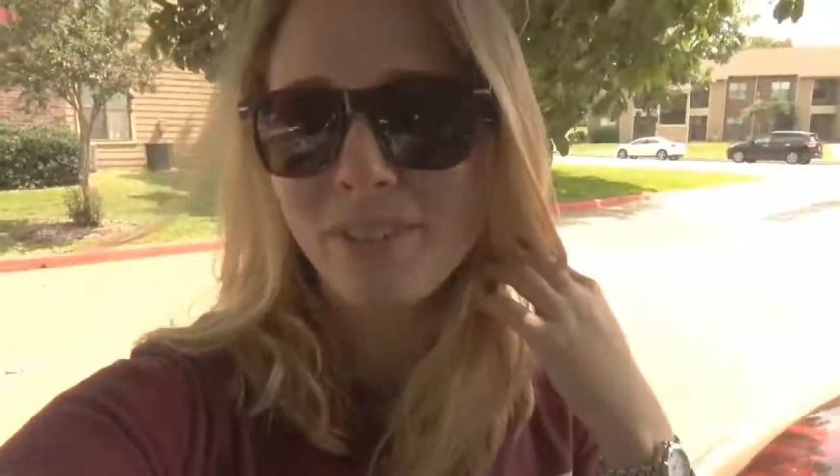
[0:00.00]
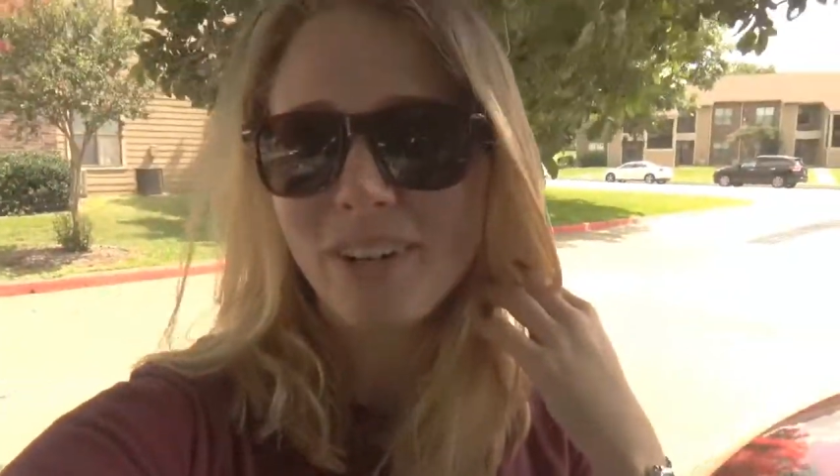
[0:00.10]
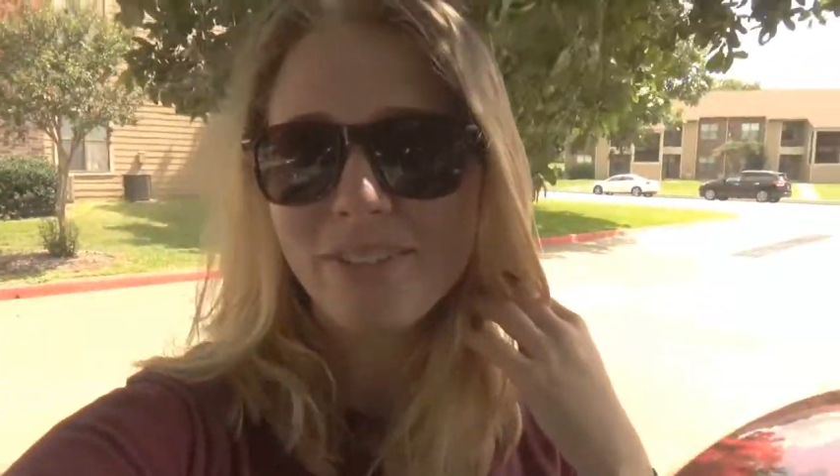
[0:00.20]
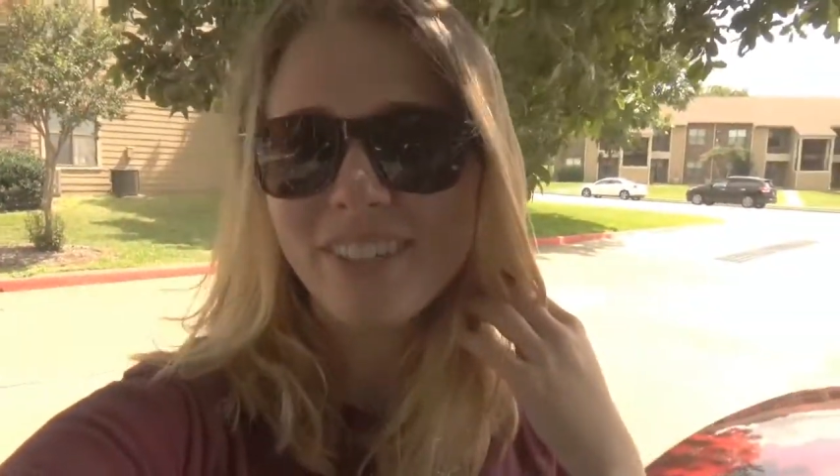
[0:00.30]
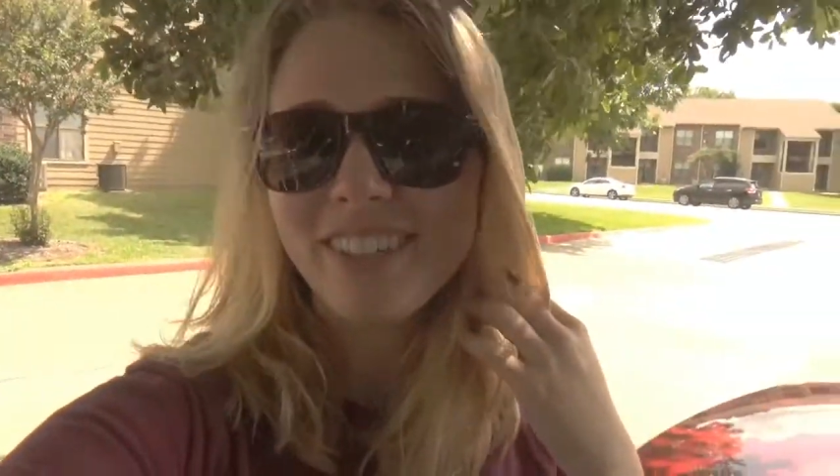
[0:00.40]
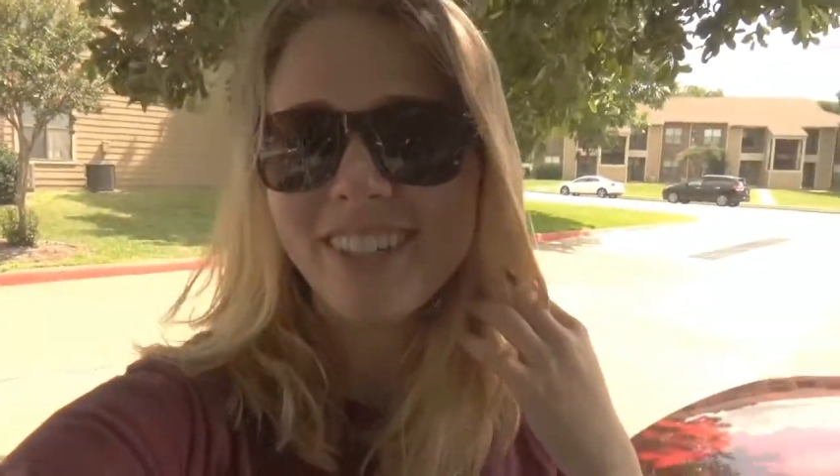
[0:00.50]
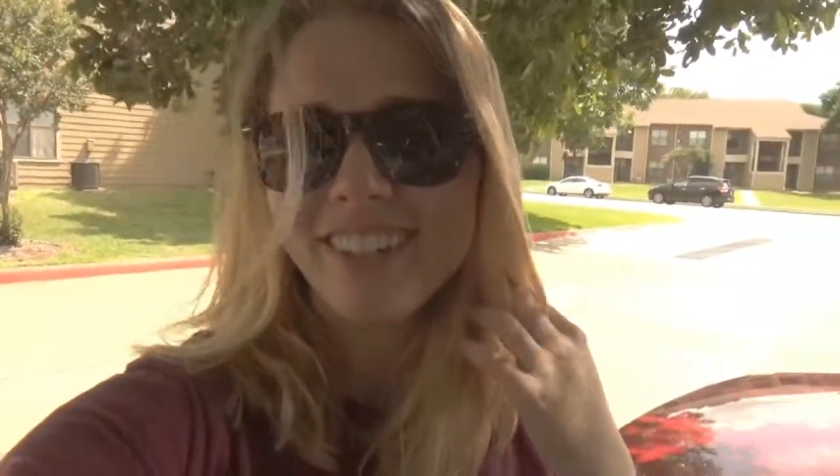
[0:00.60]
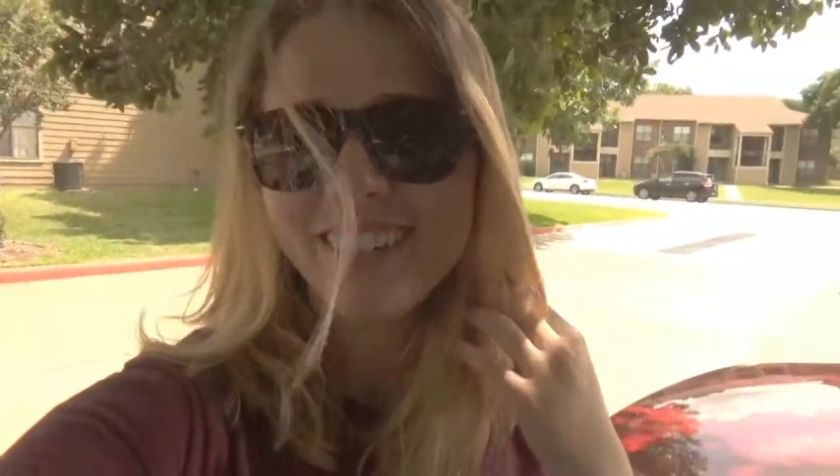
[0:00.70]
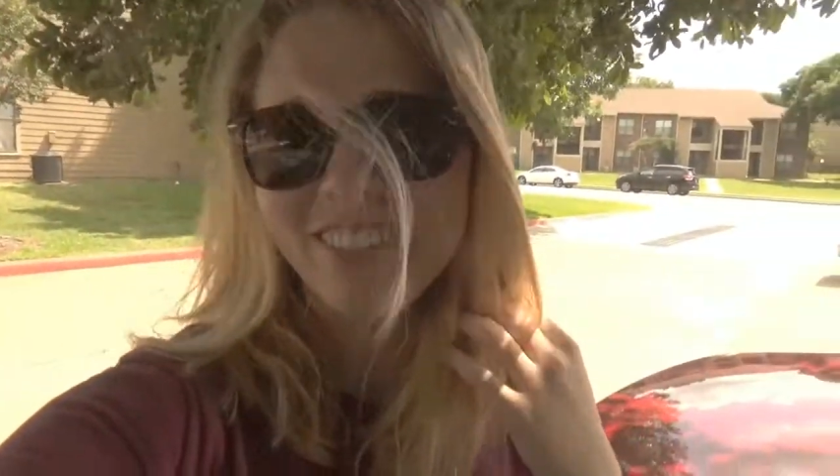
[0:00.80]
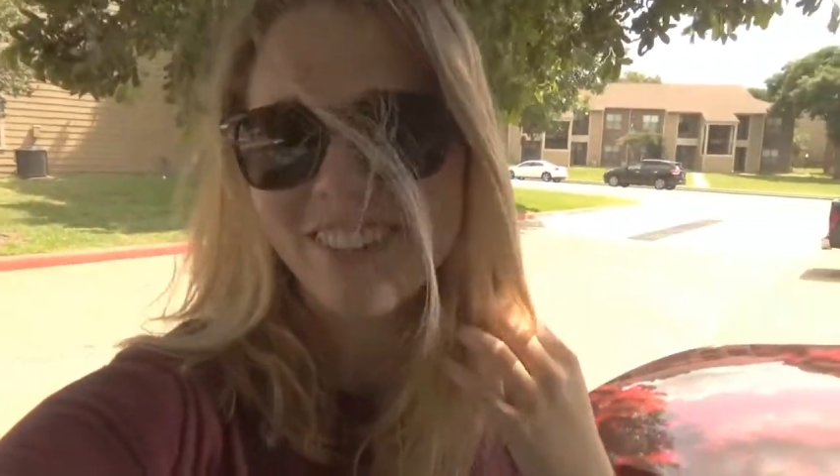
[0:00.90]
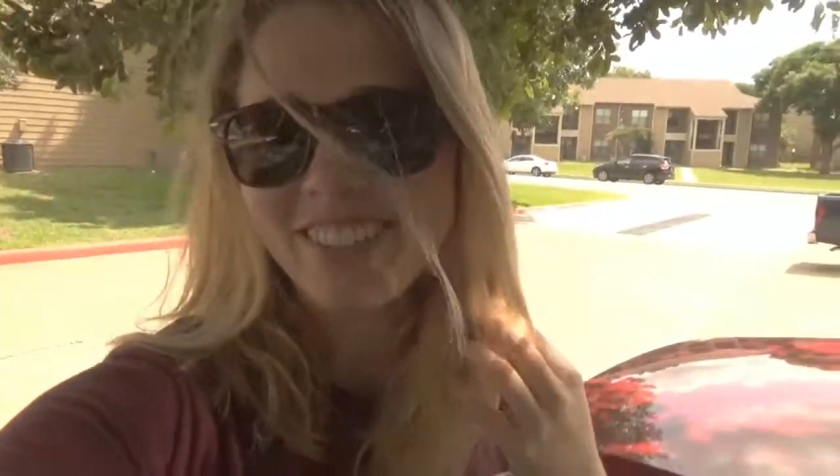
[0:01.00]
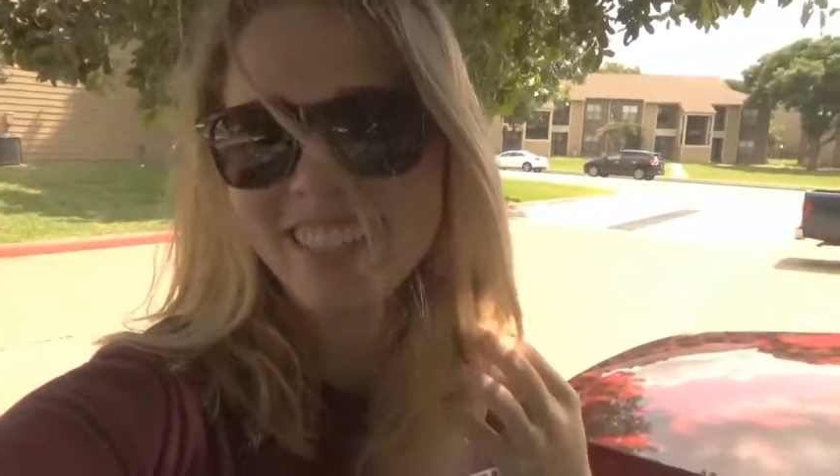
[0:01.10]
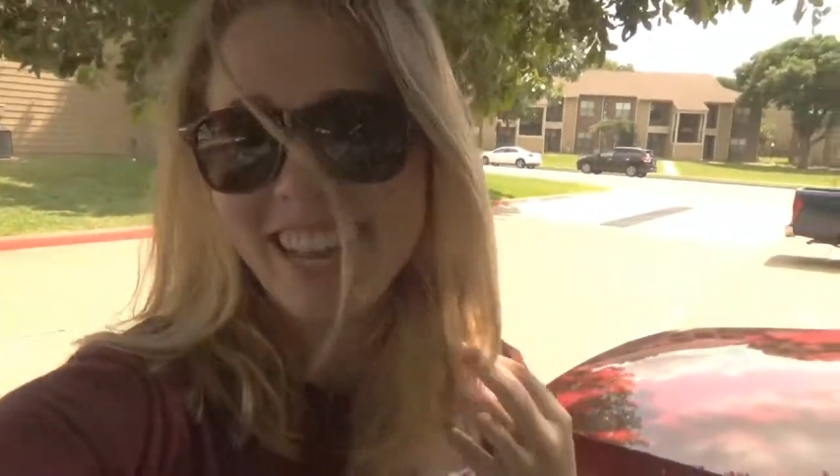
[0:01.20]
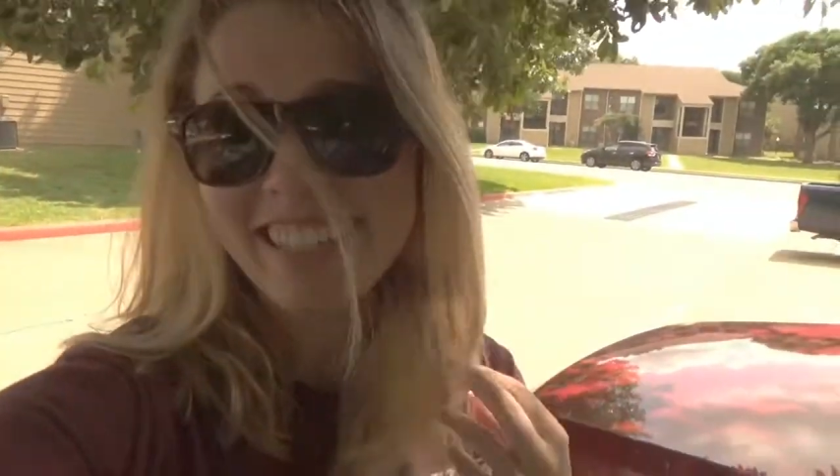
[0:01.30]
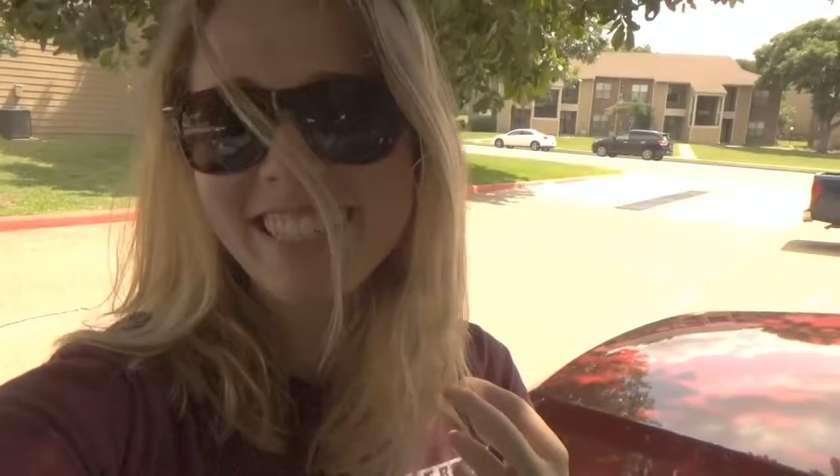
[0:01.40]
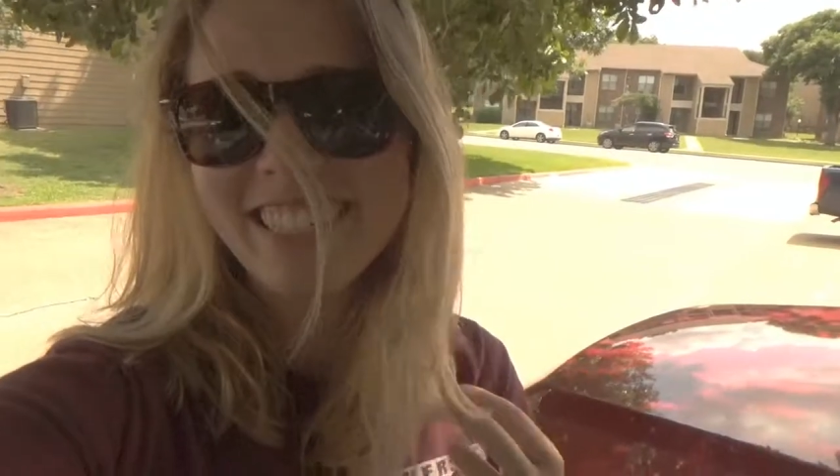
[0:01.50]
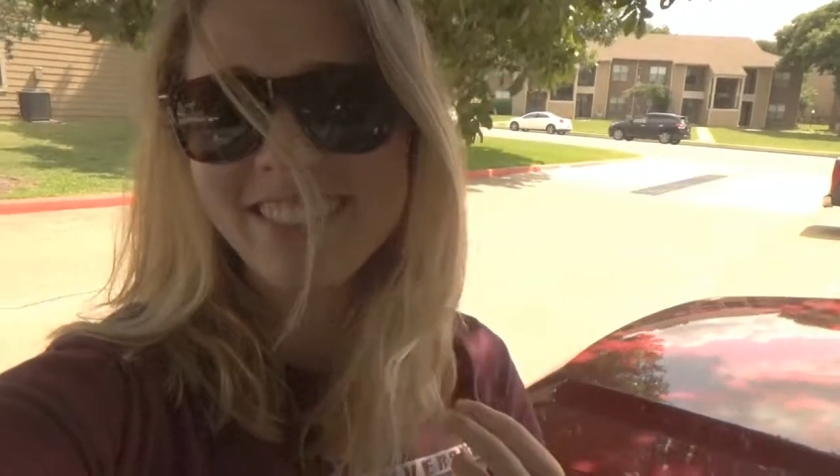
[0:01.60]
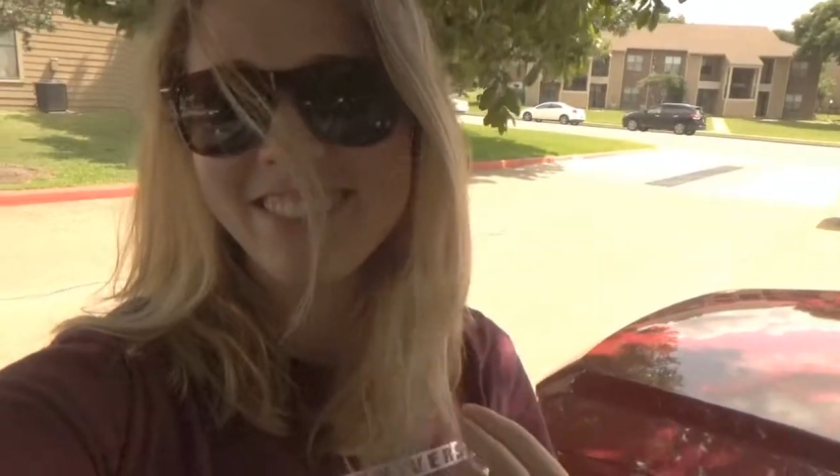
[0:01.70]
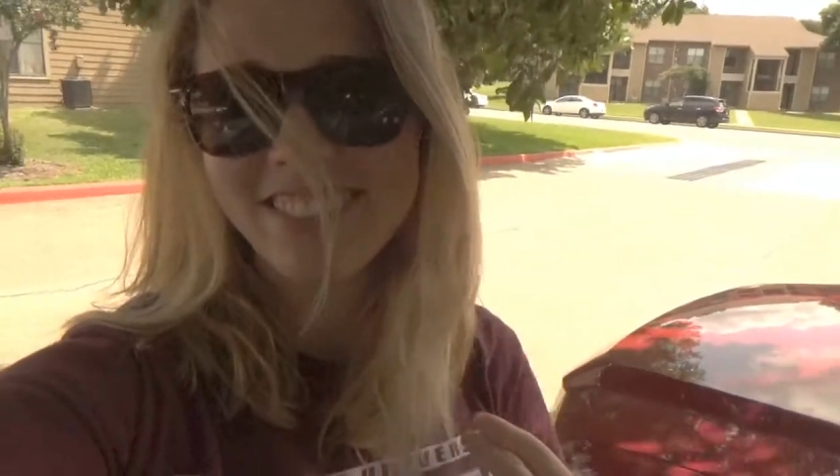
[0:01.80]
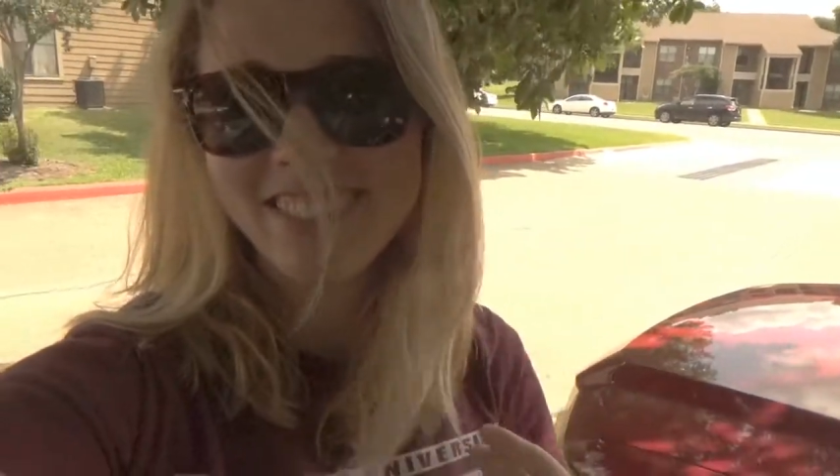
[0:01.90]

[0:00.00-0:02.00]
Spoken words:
whenever Dad leaves,